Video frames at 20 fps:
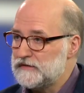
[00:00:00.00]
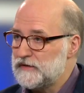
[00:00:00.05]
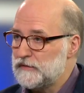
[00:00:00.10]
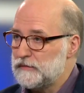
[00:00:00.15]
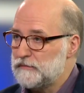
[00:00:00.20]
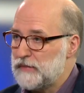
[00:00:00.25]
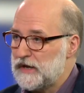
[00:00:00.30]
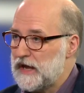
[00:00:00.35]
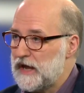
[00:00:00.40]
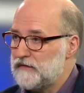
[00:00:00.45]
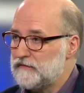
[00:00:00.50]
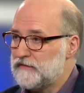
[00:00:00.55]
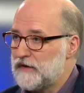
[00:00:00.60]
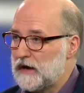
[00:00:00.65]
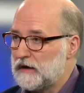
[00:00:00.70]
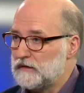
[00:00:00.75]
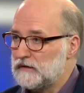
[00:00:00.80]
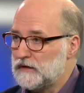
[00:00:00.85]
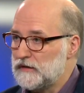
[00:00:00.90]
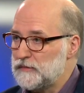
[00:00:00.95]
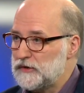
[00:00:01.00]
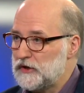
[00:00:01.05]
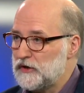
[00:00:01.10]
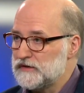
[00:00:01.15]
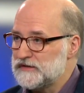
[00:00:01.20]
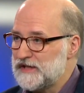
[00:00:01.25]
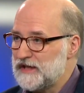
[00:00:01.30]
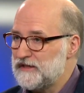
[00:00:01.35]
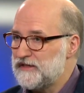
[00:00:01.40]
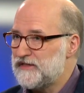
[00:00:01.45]
behave violently because
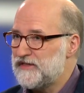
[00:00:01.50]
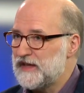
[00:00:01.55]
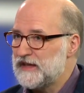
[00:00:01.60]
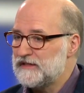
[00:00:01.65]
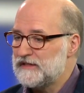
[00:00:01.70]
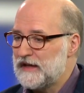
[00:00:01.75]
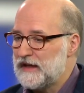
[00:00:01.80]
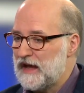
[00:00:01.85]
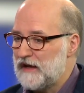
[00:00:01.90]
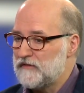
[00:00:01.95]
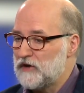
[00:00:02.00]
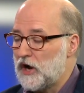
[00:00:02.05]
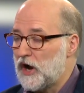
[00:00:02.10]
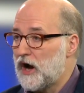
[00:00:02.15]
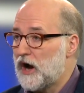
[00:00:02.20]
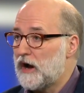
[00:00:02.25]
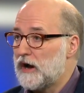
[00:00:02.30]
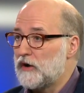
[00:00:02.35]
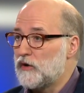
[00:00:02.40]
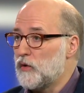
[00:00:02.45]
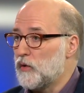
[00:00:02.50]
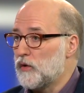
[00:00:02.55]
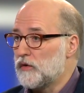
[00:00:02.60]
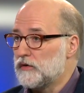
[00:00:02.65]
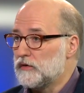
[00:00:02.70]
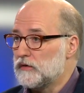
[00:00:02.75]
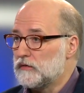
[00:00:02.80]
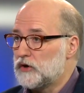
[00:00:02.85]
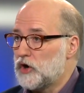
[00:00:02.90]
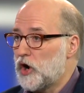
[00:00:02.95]
they think they have a higher
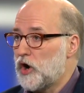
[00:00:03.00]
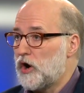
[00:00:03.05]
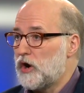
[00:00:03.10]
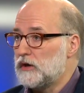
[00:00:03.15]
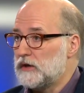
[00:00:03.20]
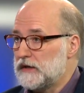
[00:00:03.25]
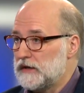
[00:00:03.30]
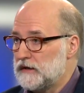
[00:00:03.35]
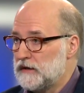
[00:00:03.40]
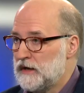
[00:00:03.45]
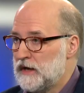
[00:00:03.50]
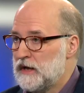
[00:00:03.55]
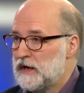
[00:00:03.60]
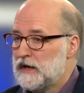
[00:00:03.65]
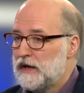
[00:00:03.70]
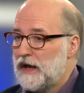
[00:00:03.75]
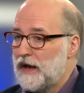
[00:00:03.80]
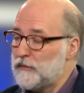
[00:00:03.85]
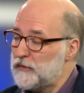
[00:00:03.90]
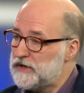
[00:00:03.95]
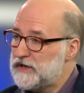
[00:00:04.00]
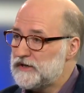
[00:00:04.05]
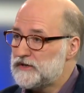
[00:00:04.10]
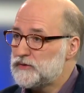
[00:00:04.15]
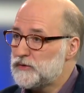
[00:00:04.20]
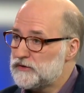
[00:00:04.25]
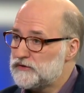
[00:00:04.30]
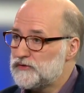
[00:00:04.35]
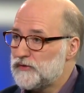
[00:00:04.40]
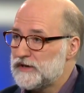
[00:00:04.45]
order calling. And we need to
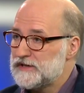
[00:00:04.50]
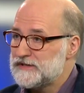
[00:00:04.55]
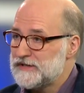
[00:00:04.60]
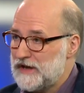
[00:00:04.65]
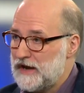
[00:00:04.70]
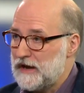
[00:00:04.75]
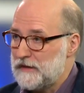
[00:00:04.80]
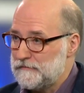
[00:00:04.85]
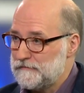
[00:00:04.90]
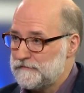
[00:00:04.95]
address that.